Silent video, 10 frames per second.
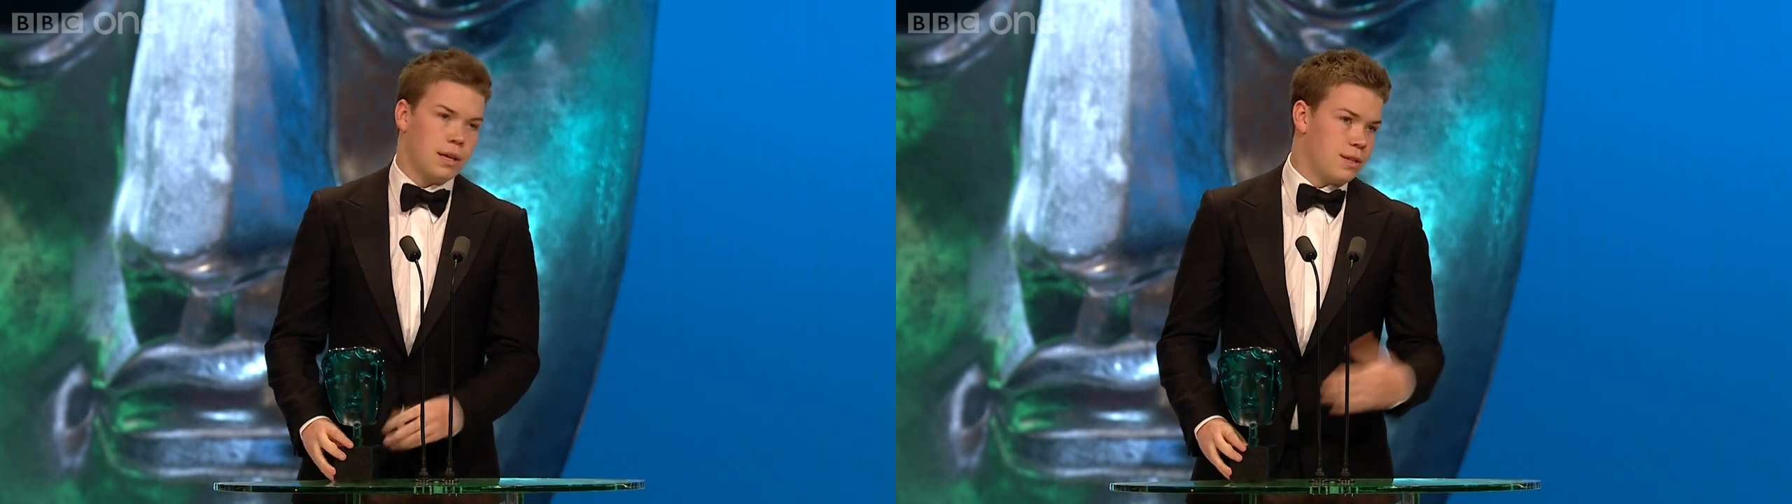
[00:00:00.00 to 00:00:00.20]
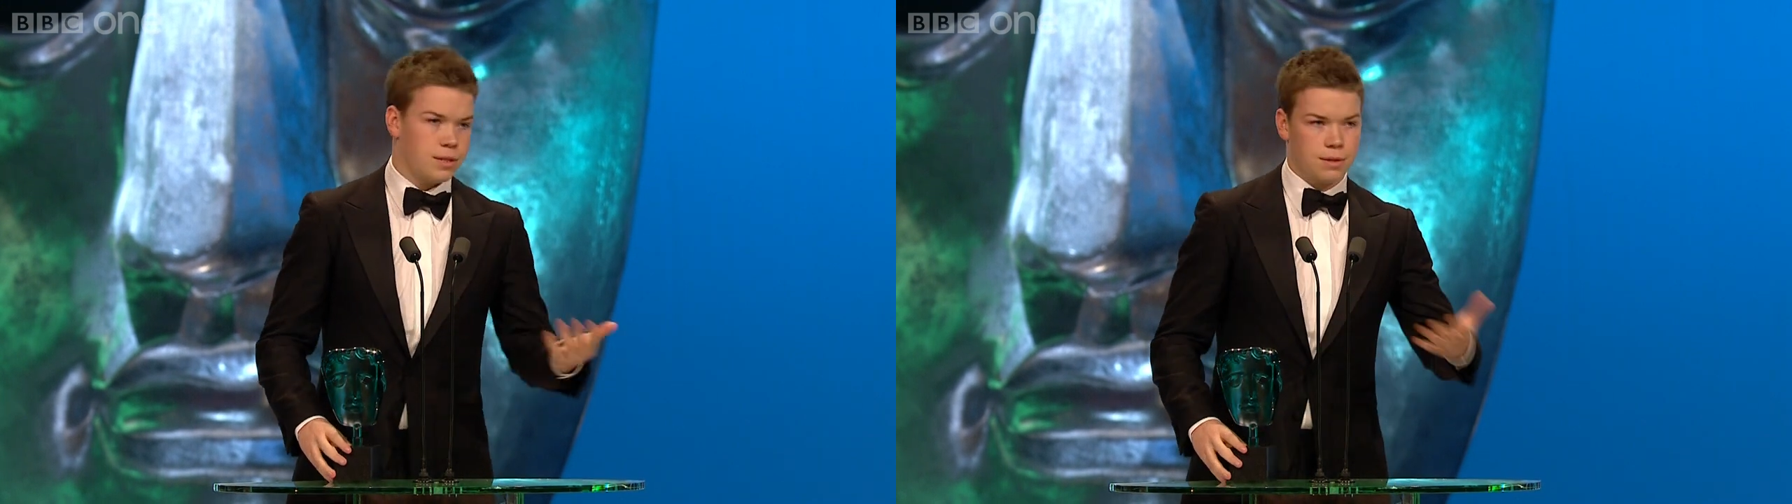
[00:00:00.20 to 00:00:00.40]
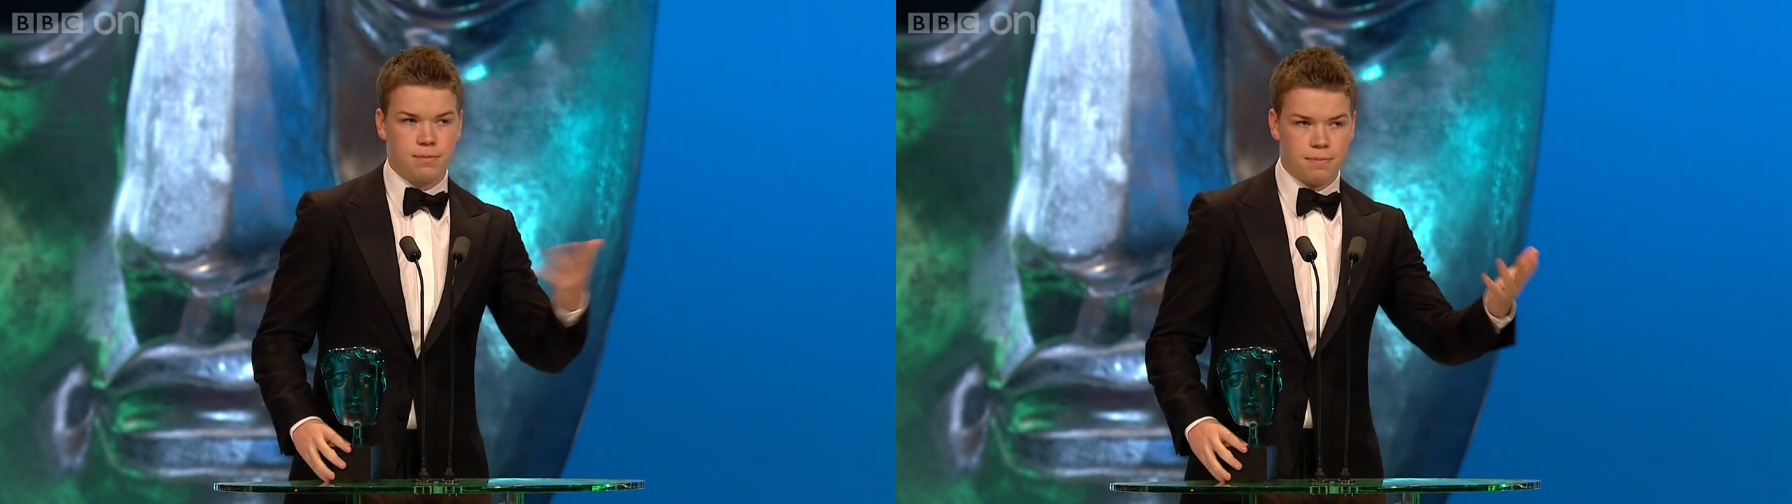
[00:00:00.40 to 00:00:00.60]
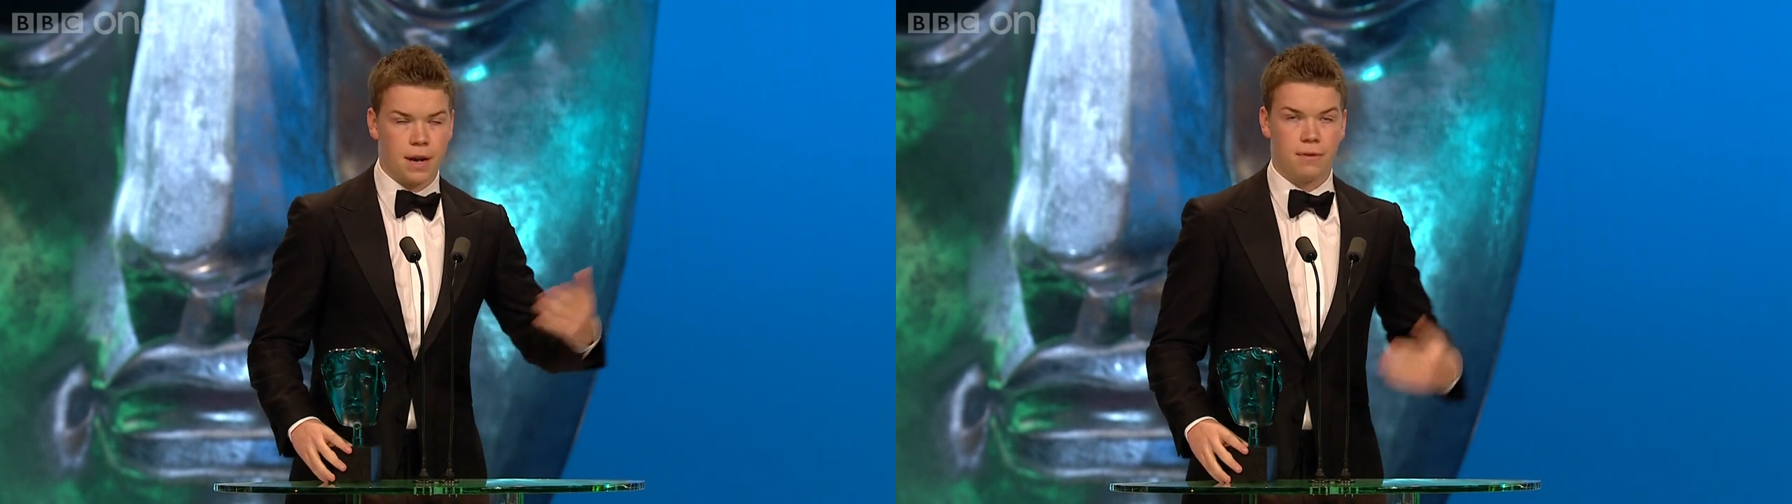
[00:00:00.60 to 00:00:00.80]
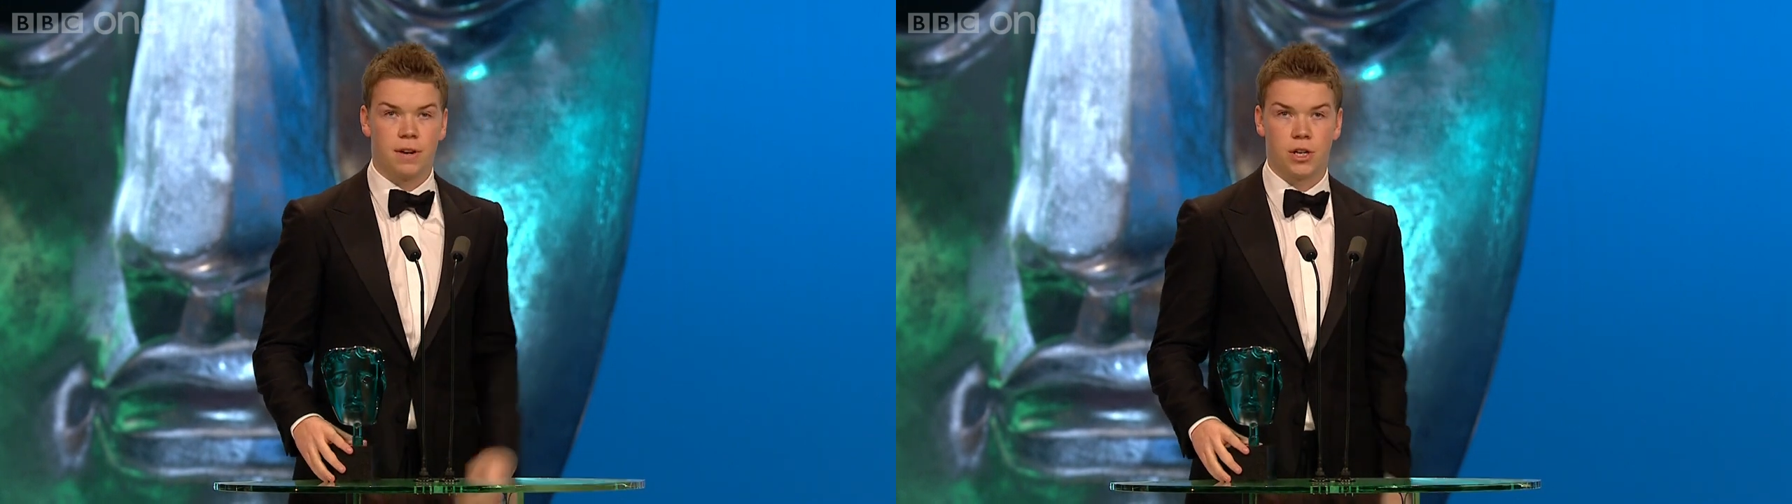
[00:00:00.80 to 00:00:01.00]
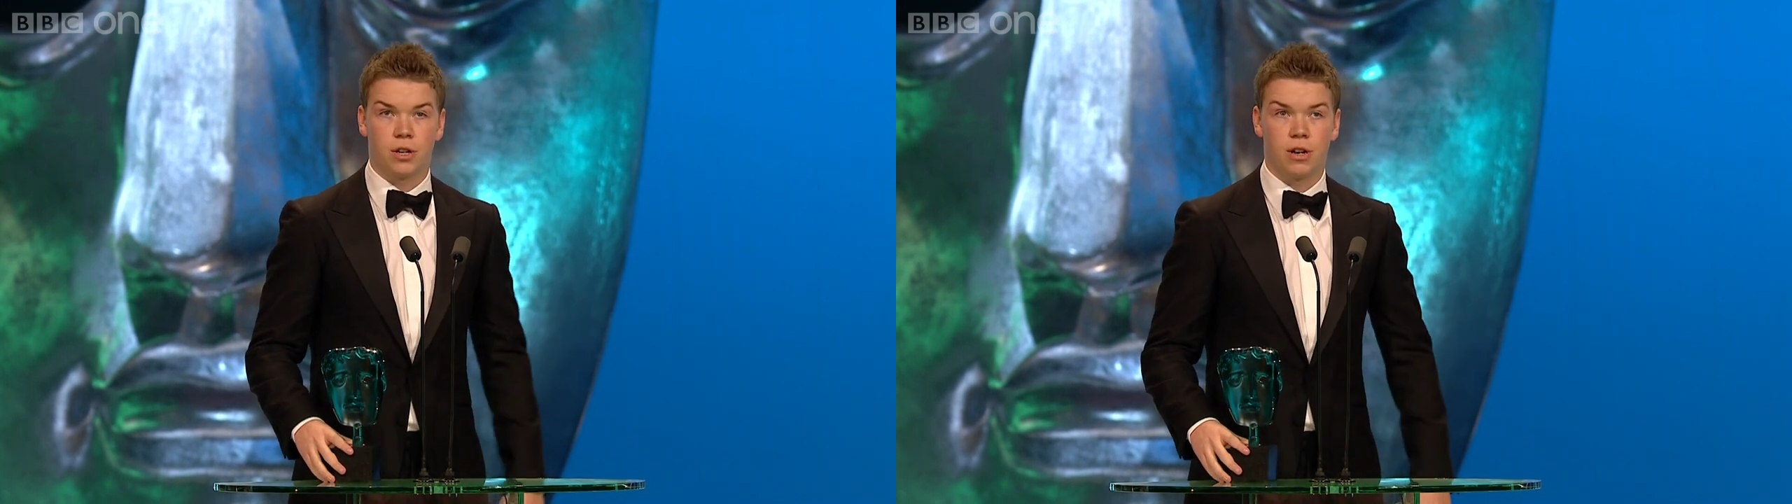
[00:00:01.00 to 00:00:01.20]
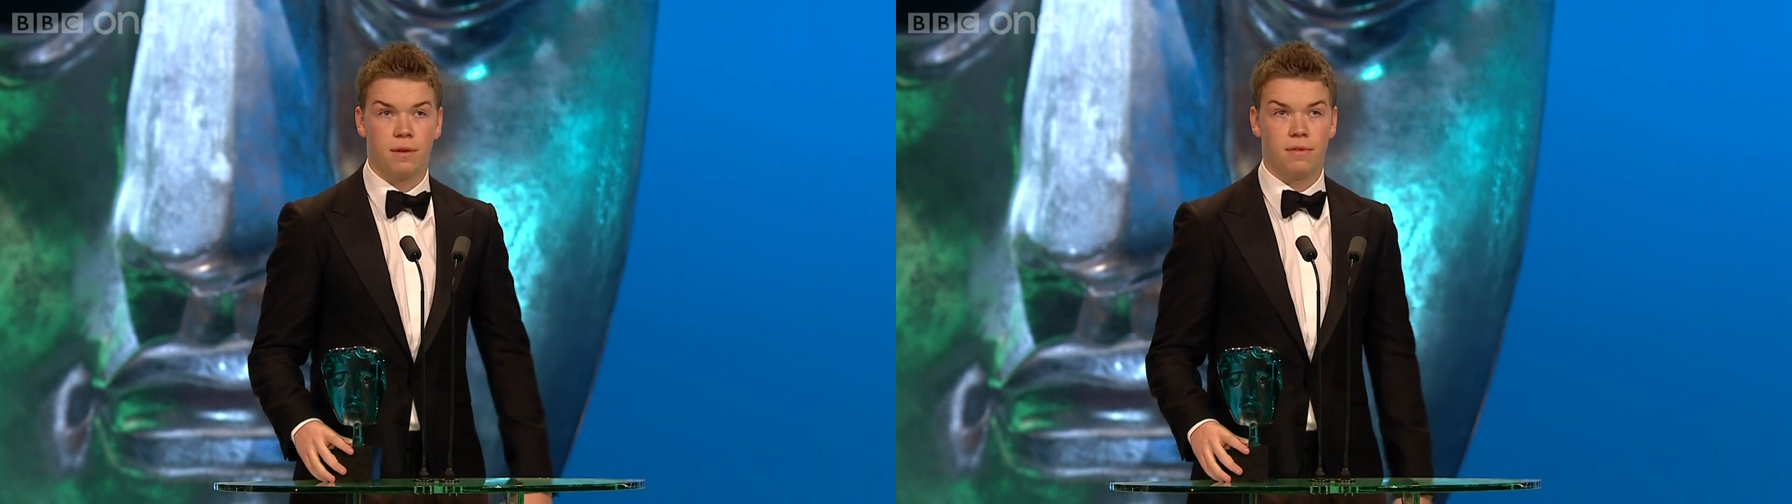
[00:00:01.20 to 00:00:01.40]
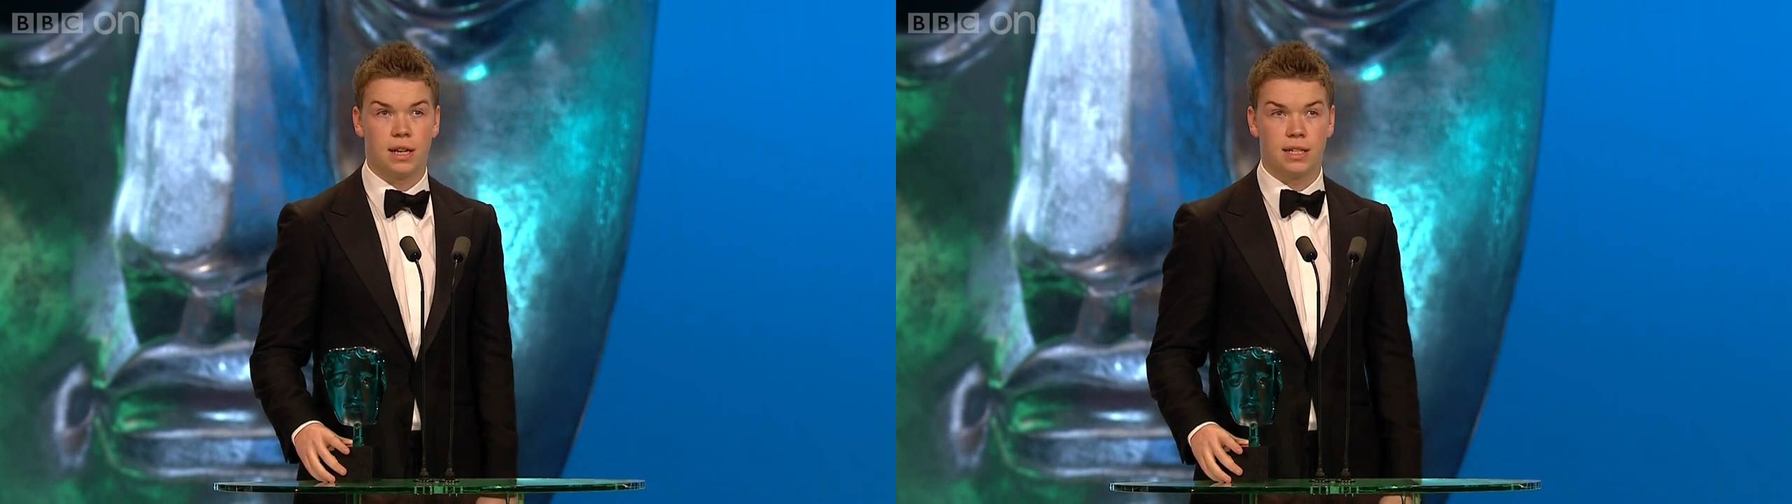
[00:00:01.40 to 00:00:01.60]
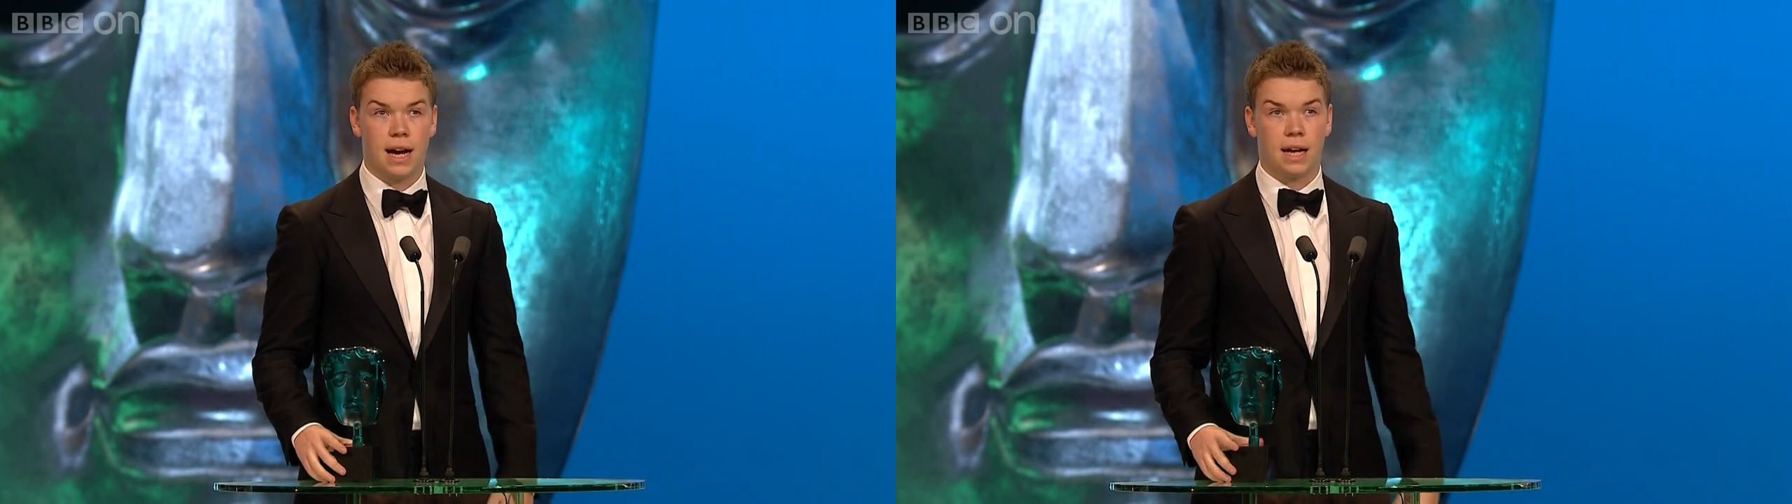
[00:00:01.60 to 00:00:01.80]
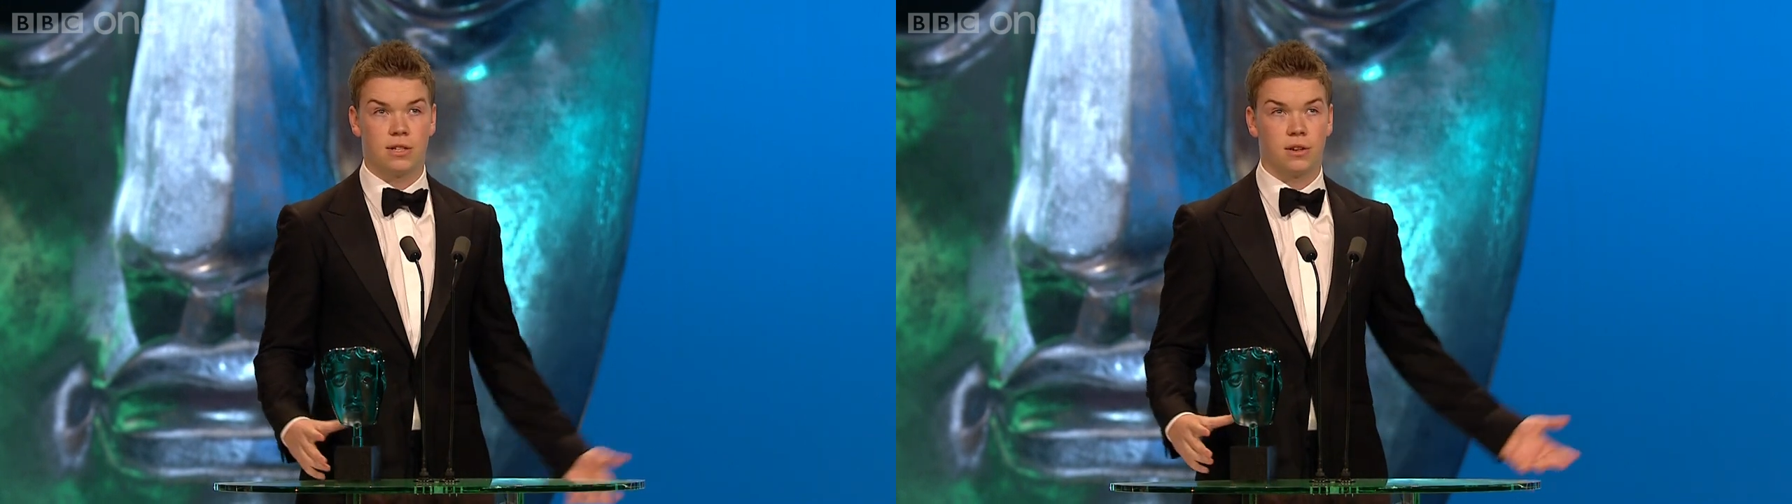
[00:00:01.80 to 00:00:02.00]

It's about a fish who can't find his dad,